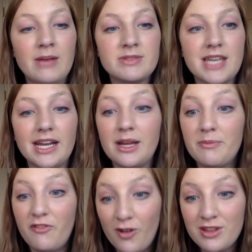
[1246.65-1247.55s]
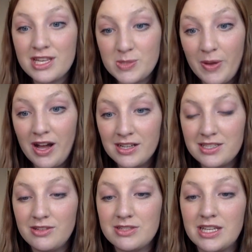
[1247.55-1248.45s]
Sign up for this box
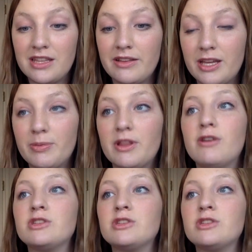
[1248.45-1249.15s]
using the link below.